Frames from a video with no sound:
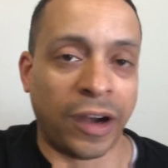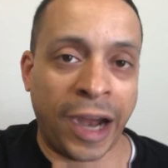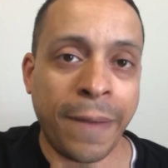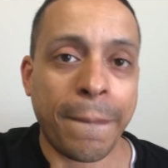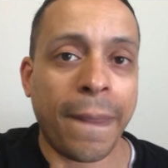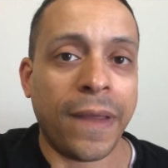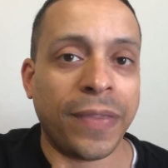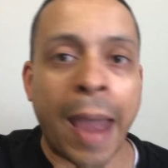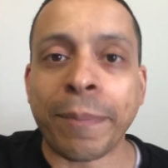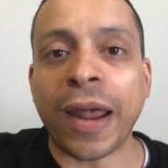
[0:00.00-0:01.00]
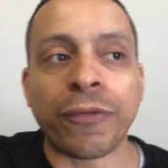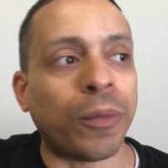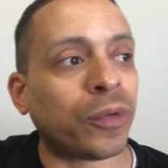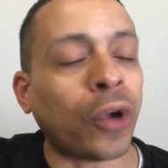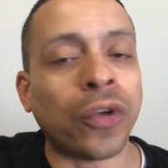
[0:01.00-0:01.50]
All right, that
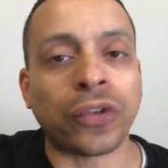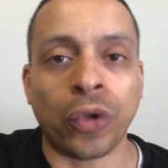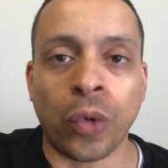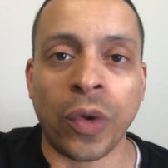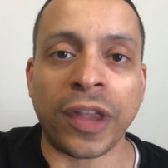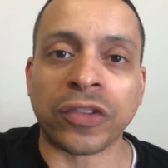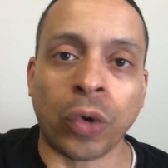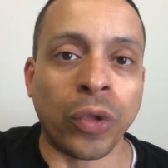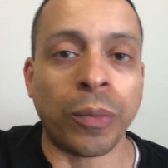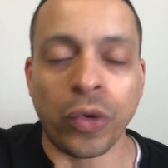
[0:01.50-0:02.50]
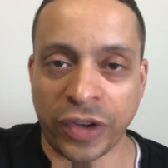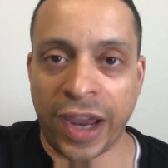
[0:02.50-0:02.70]
platform was also the one that sold the most